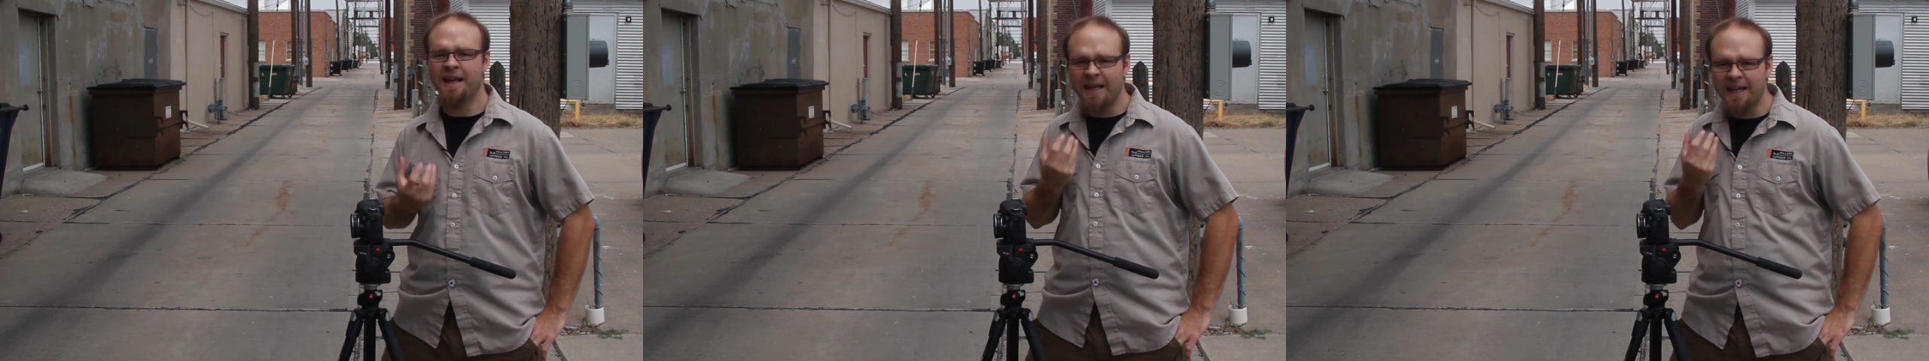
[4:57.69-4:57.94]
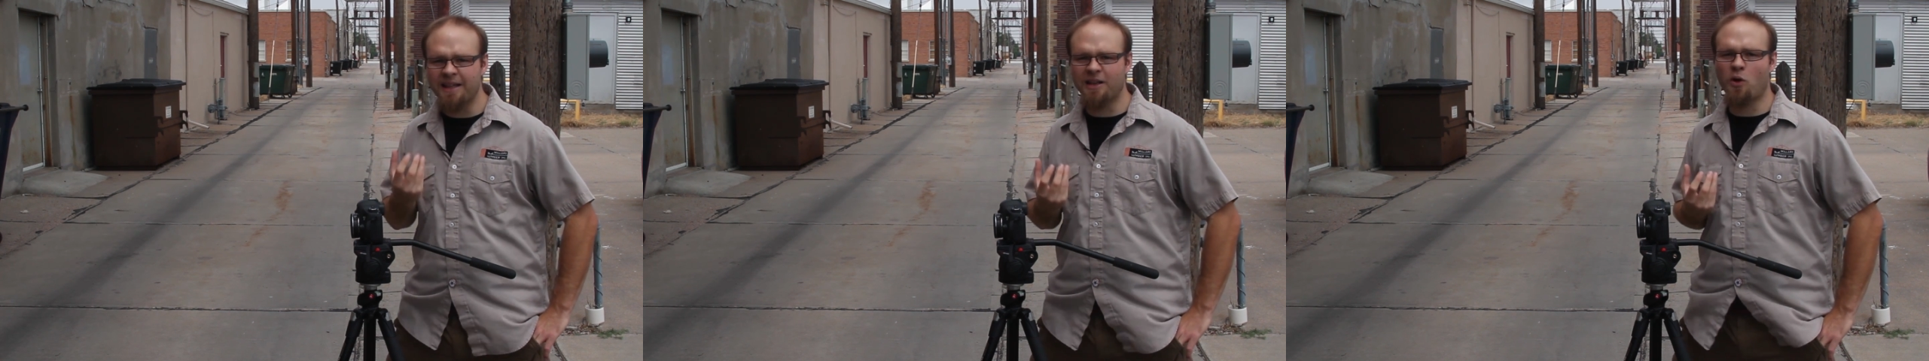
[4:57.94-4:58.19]

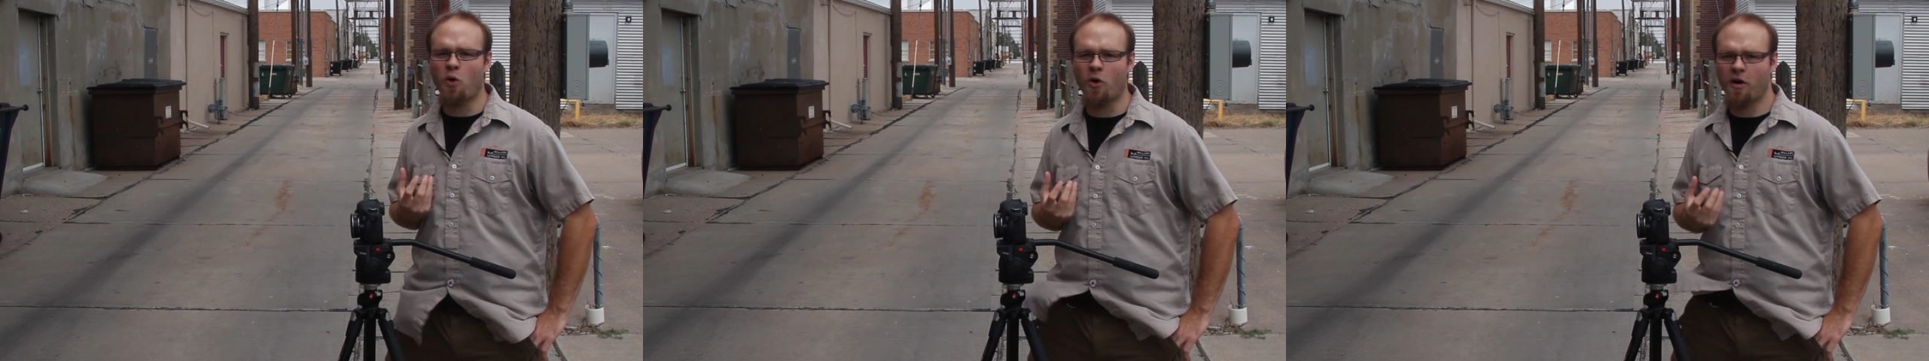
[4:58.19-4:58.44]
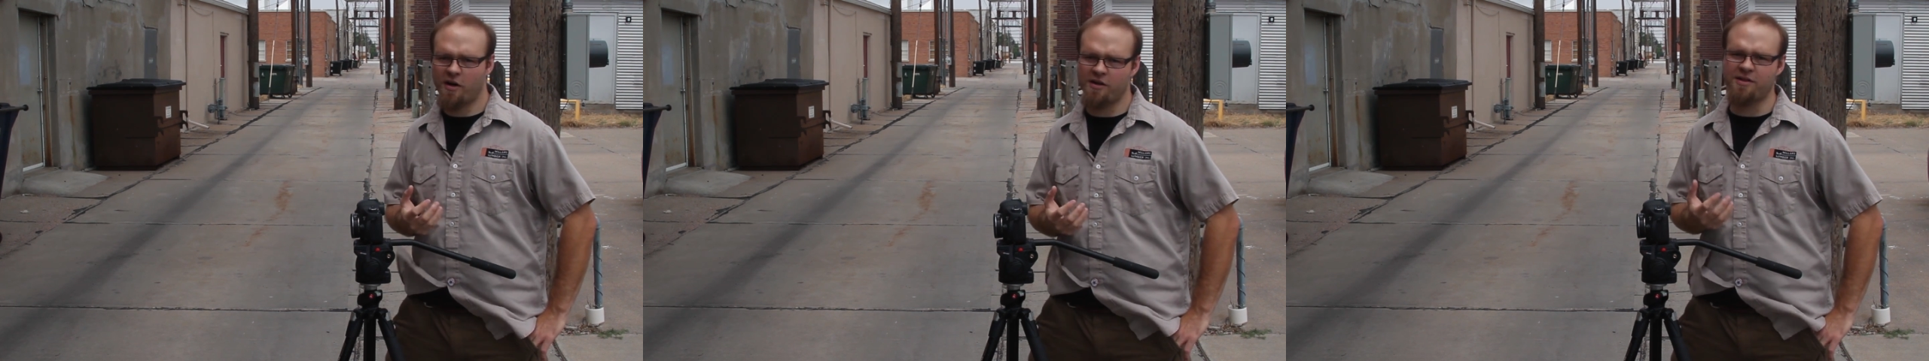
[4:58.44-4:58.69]
in the
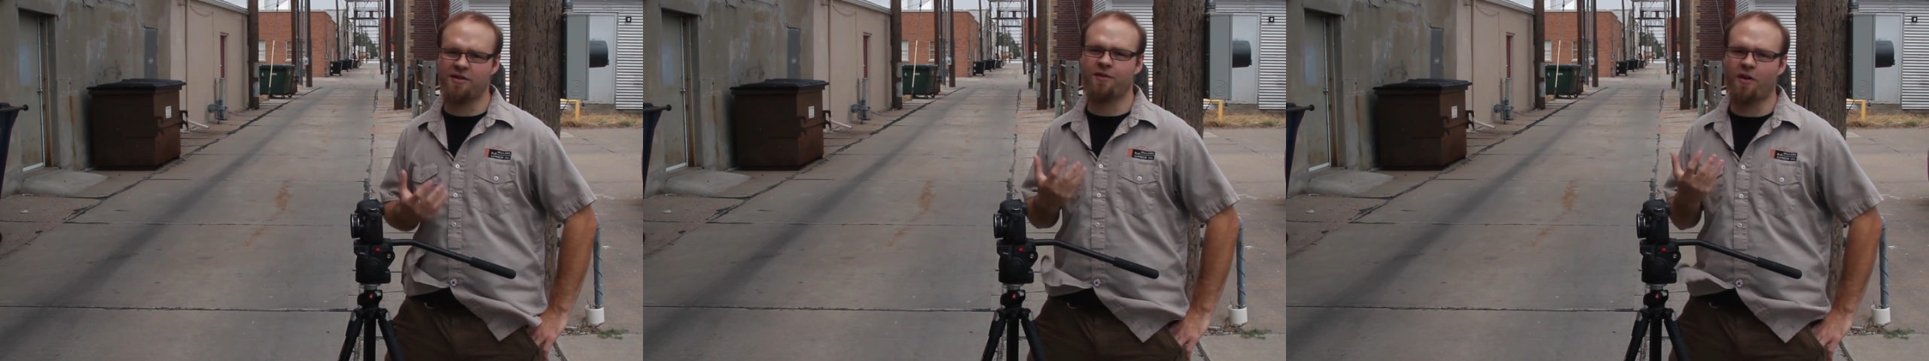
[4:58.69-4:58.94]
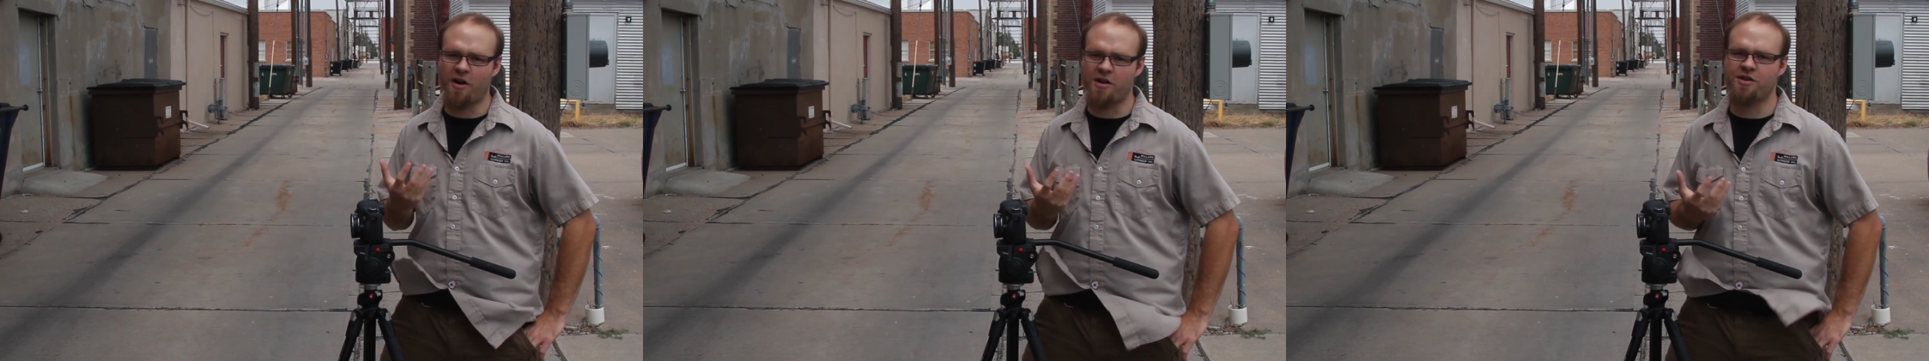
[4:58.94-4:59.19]
corners as
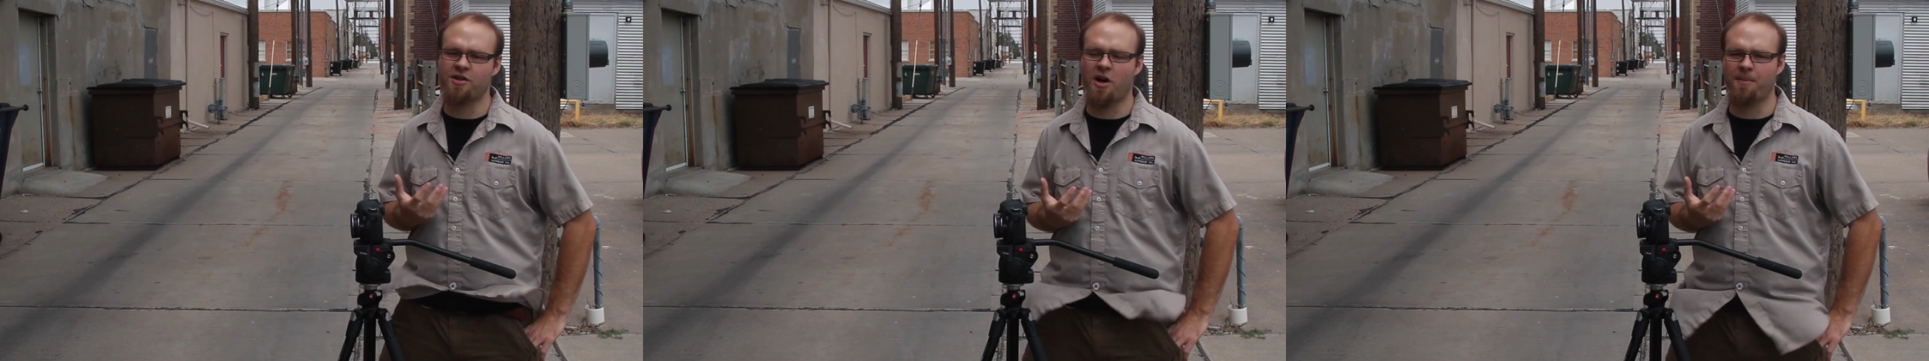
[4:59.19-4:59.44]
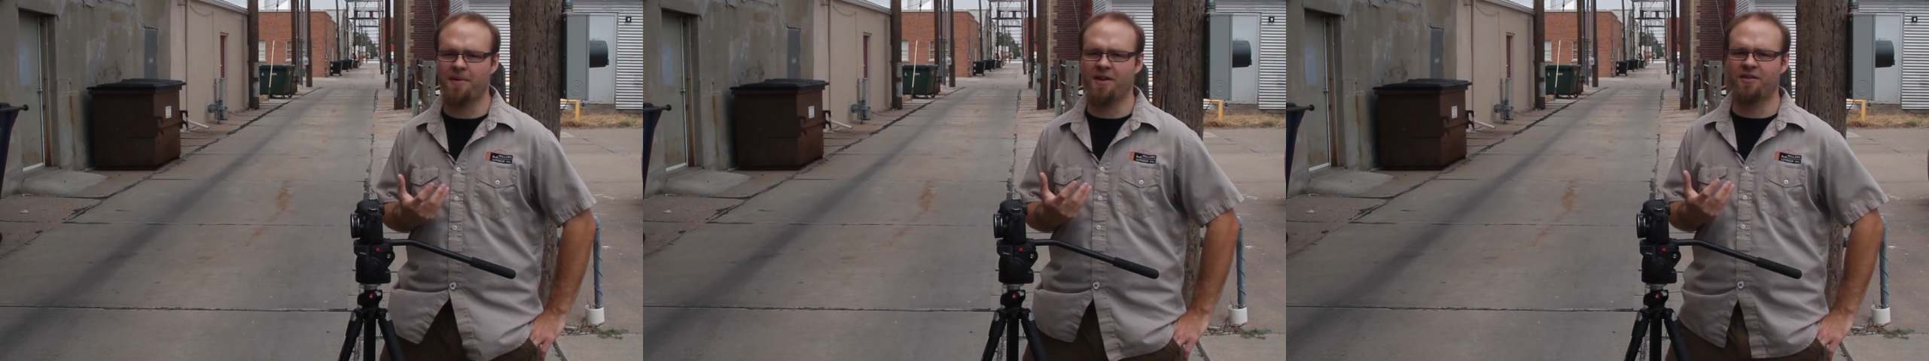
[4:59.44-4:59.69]
far as
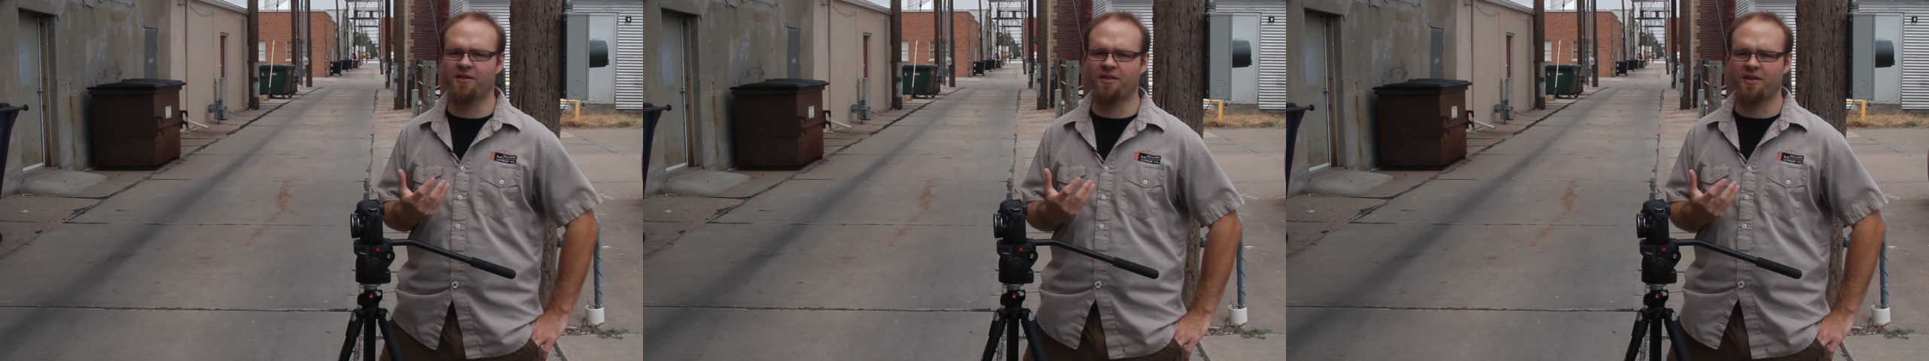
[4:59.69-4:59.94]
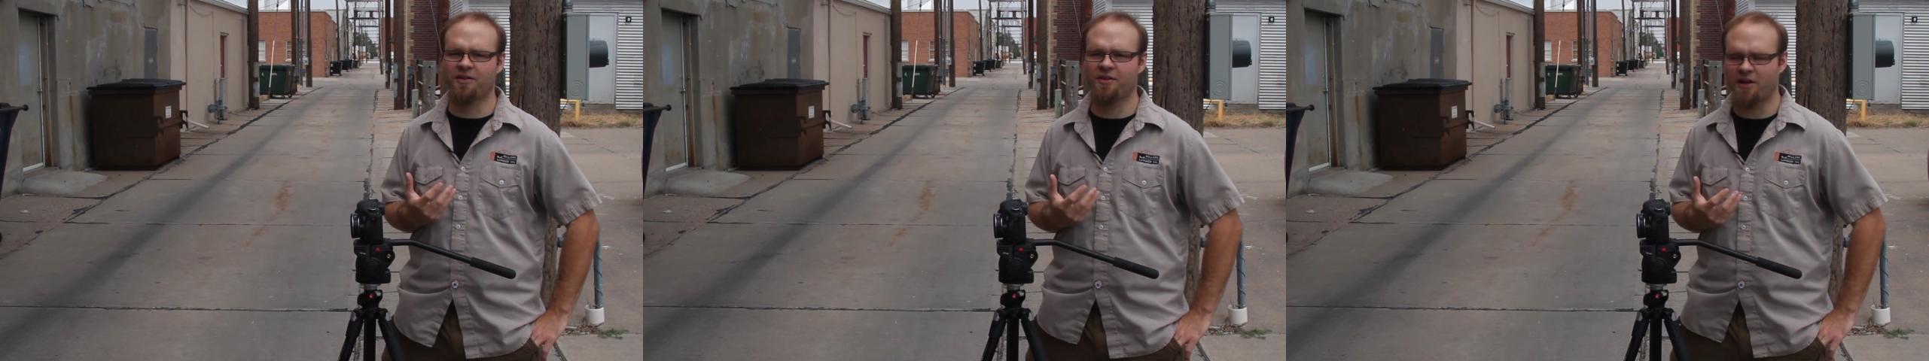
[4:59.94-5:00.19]
sharpness is
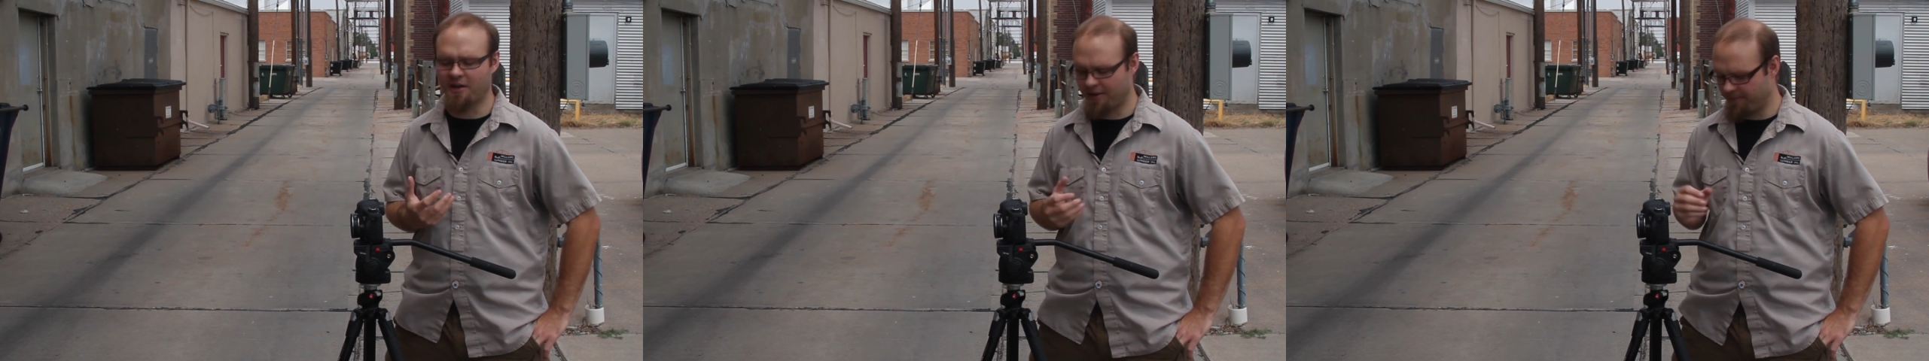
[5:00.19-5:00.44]
concerned.